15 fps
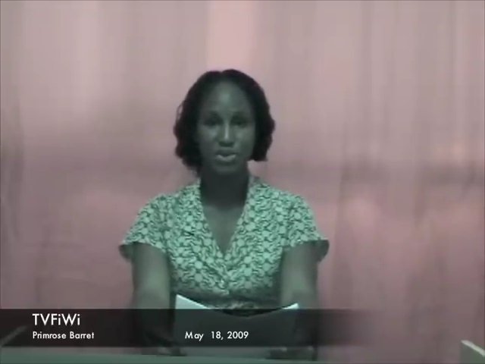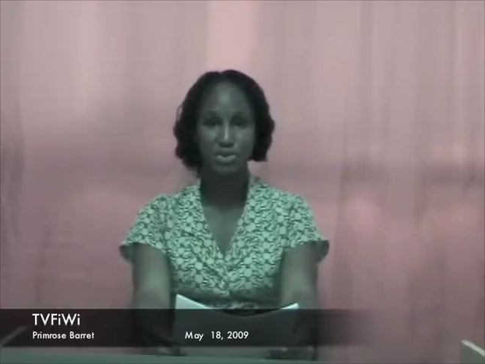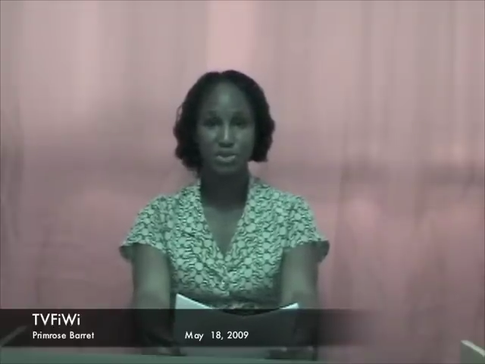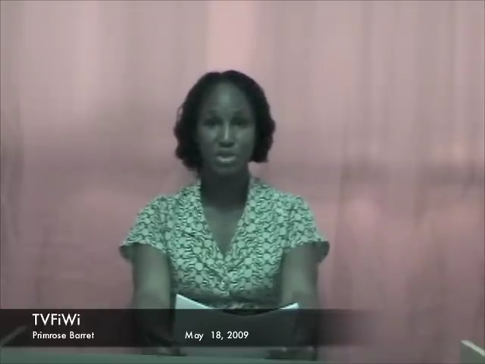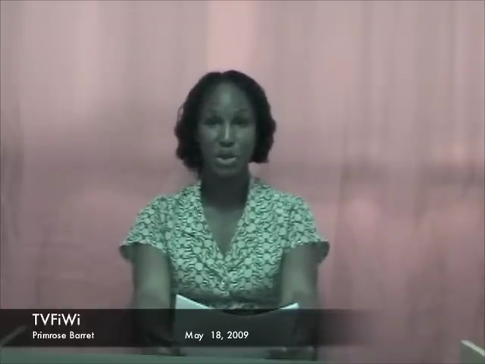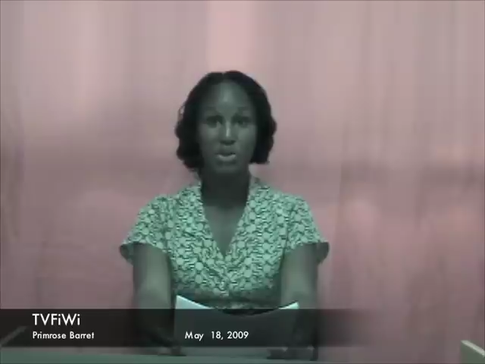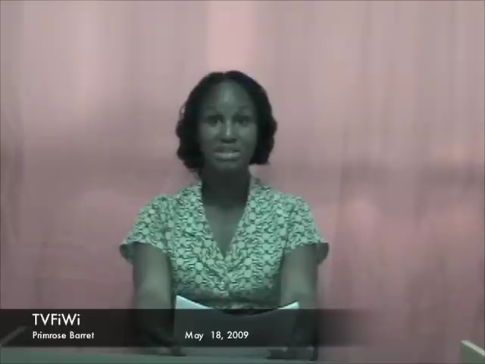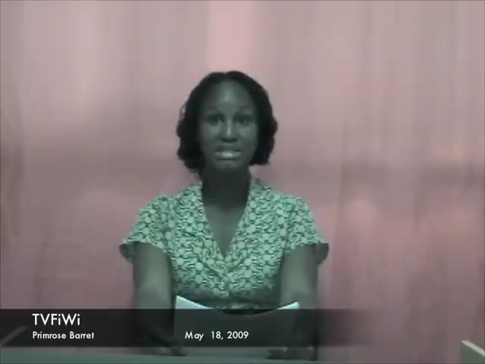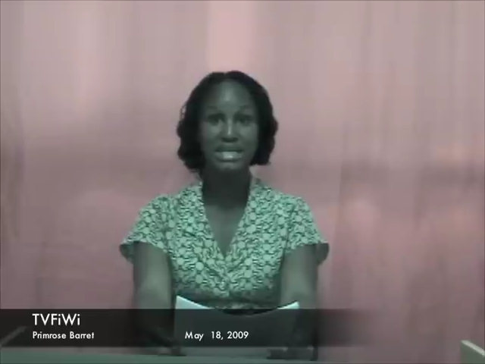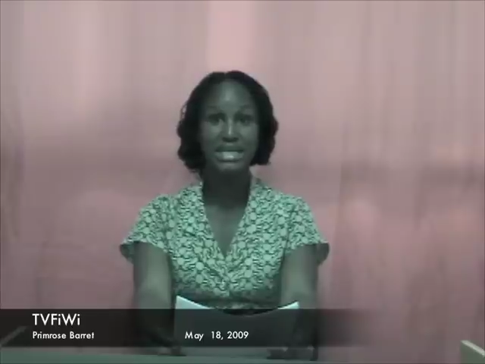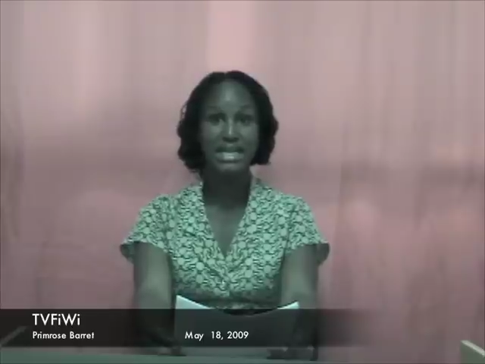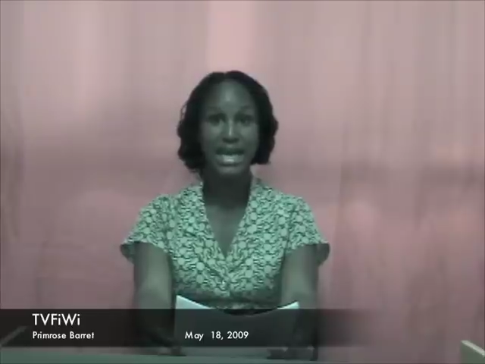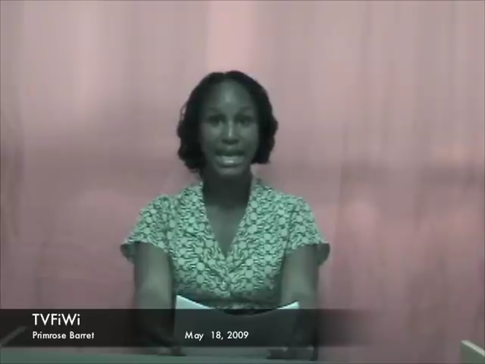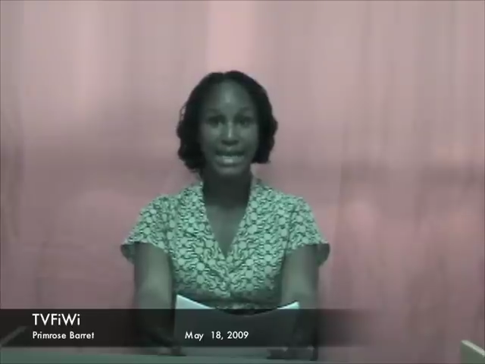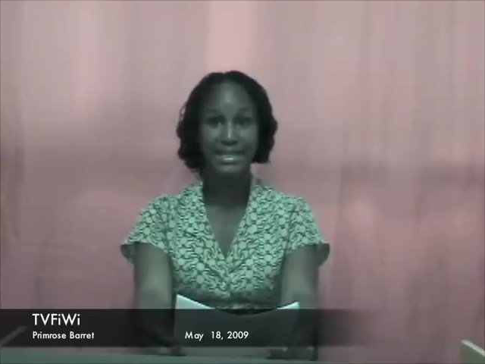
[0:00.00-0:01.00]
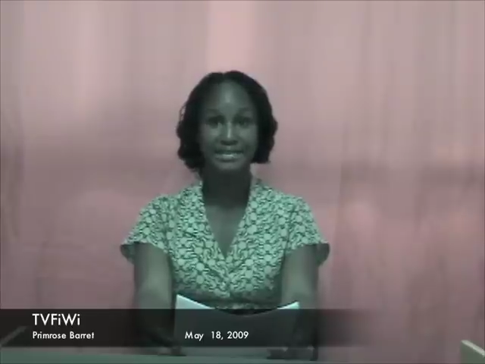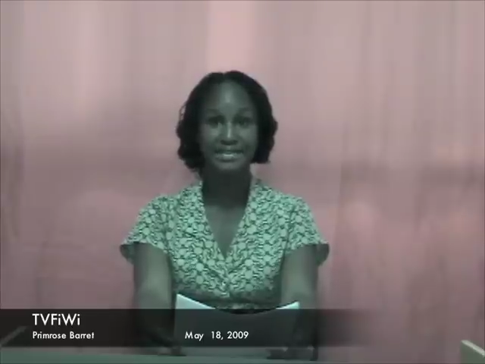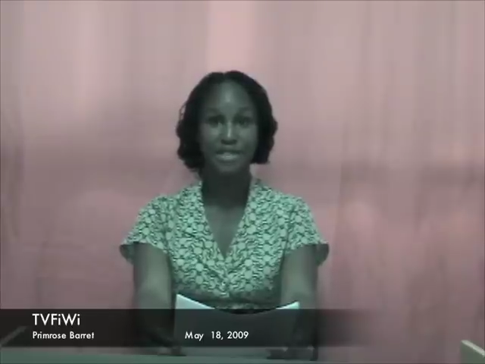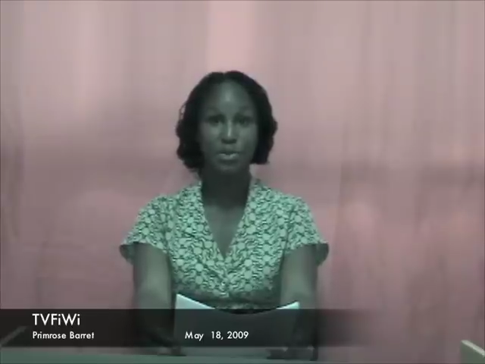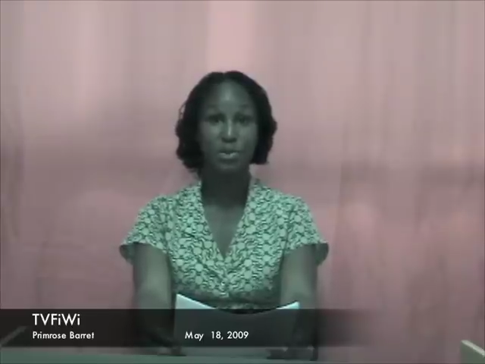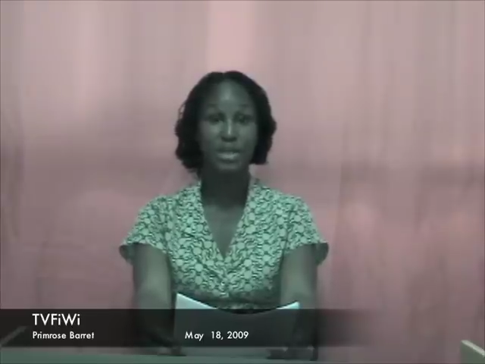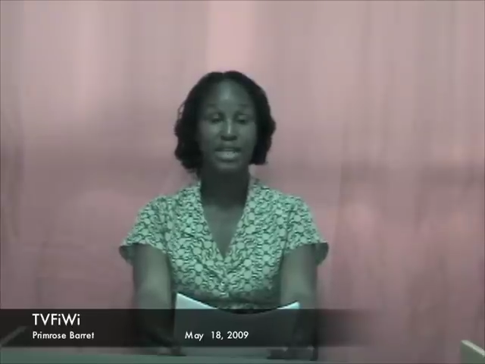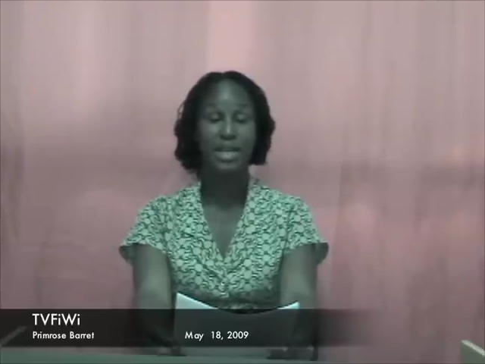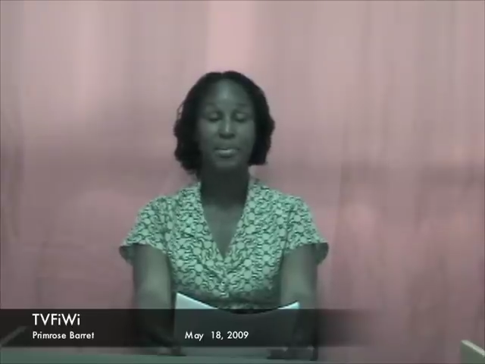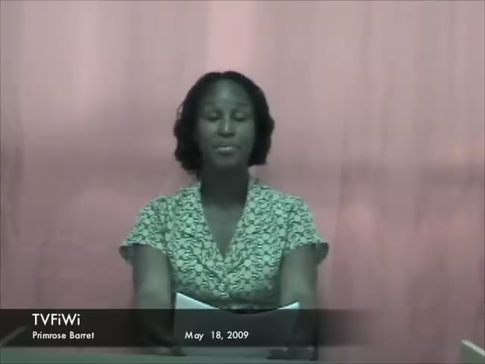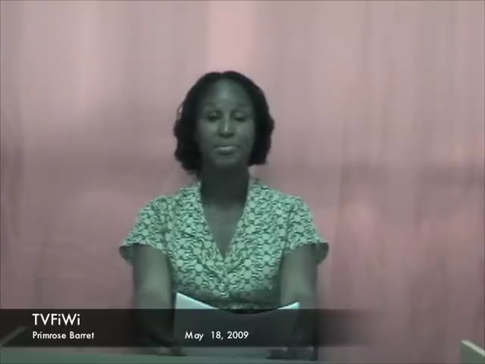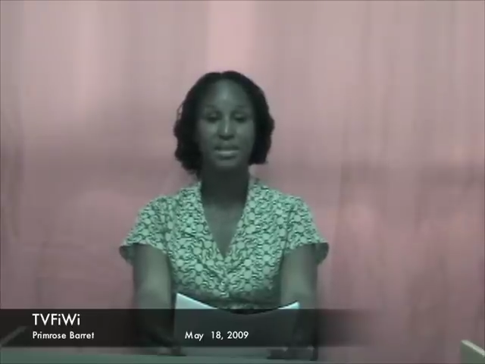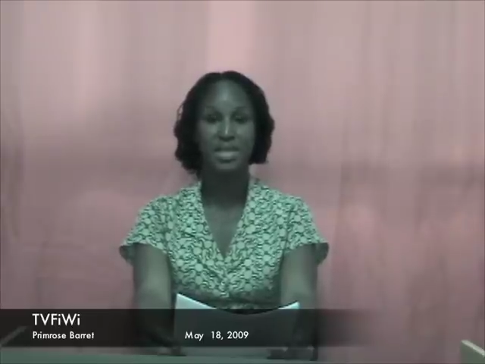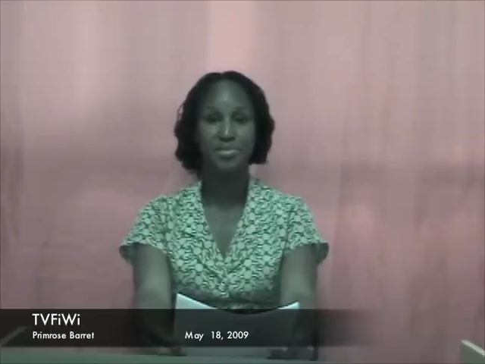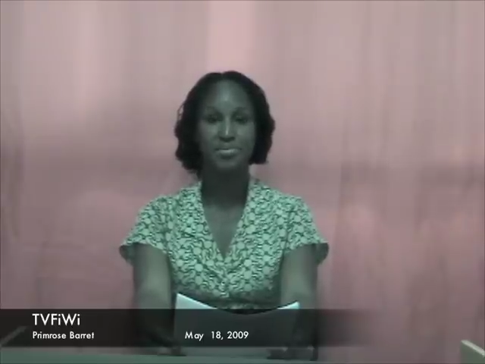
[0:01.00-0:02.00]
2009, so we're in a
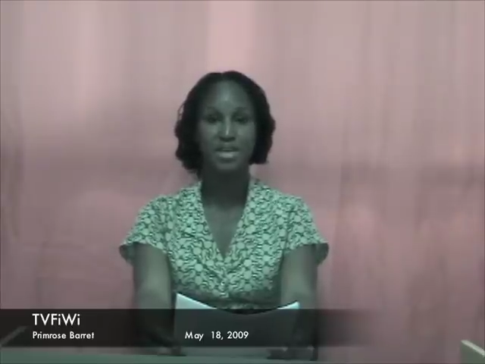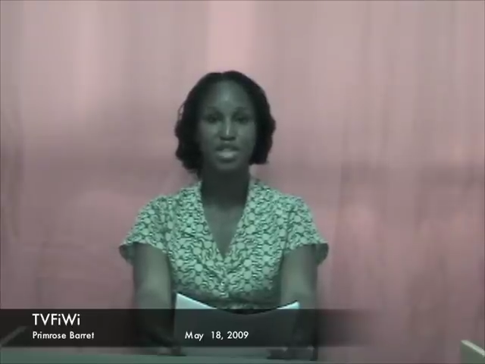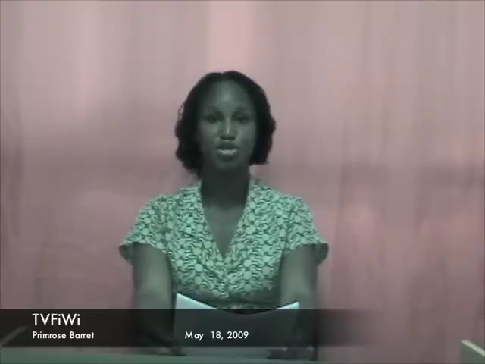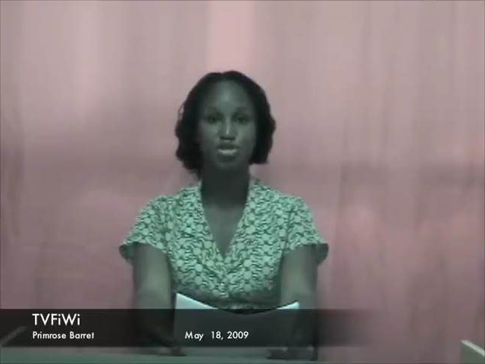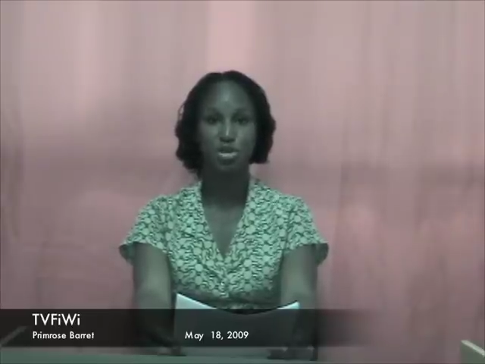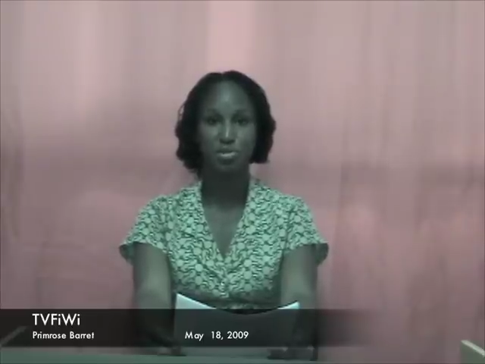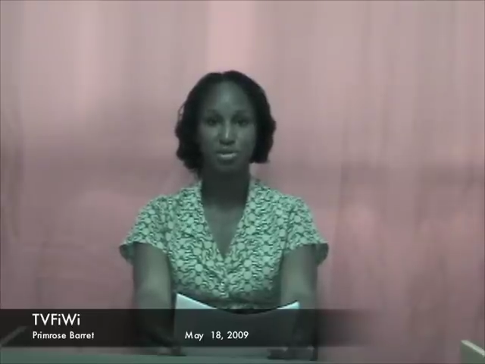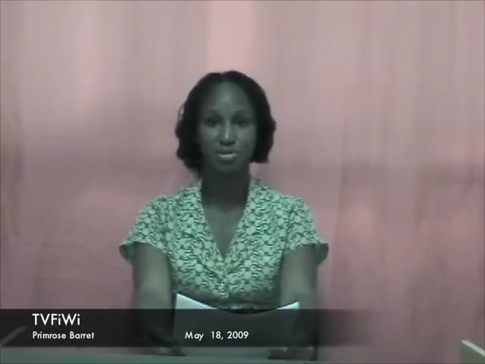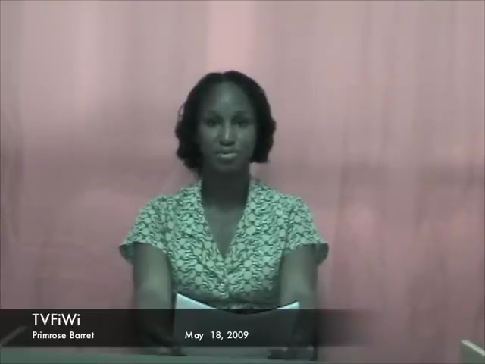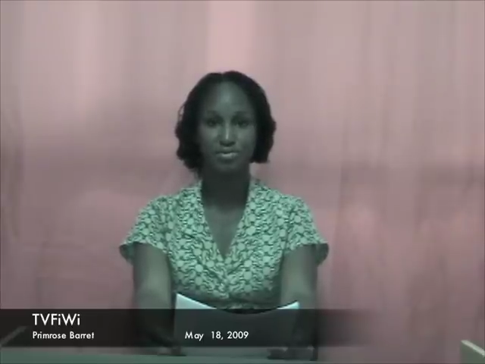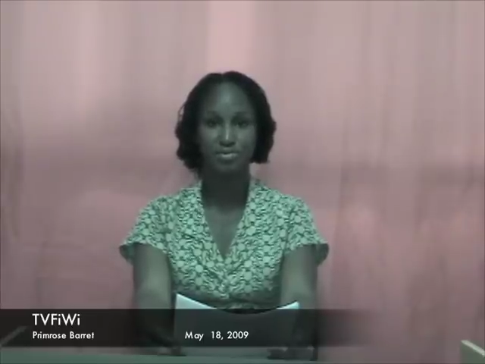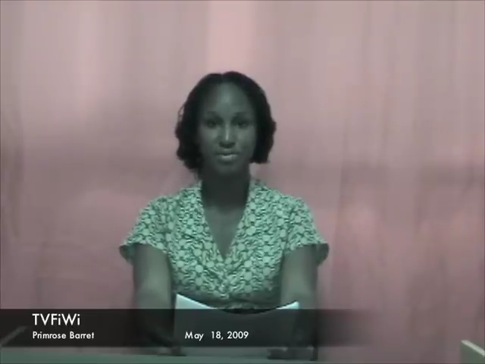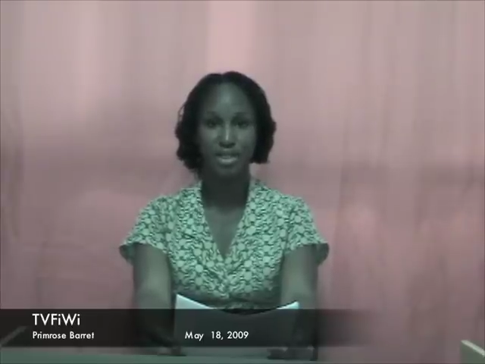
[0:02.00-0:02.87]
big trouble.